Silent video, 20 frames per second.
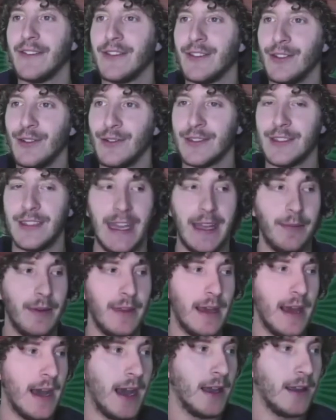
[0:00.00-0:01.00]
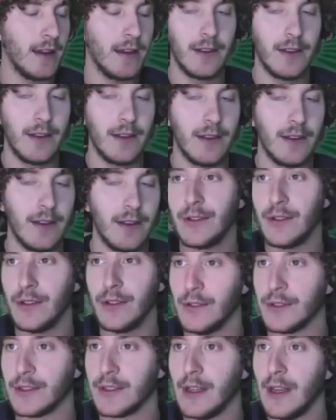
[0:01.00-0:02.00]
to use the API, you have to
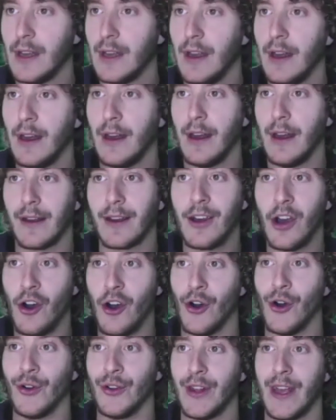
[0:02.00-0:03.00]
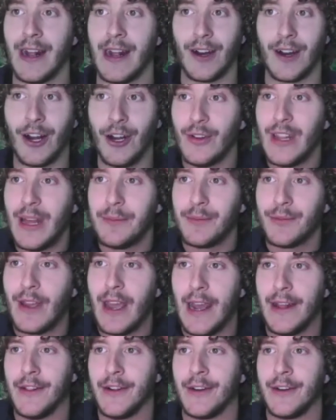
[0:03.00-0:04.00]
use code and glue them
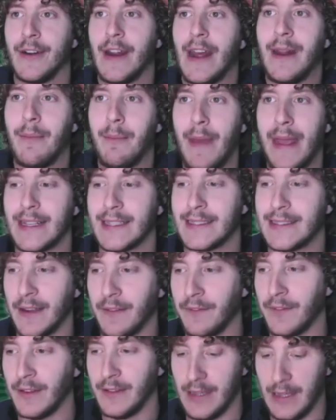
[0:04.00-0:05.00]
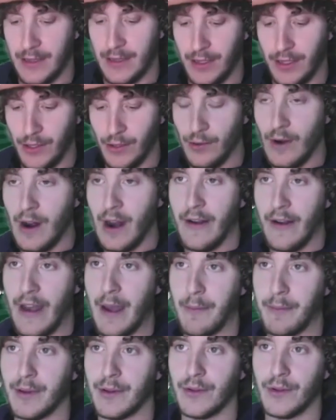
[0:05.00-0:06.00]
together and make something that you are
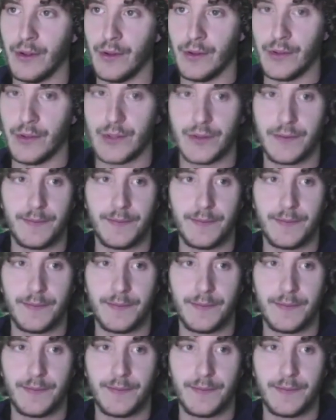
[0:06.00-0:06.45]
happy to use.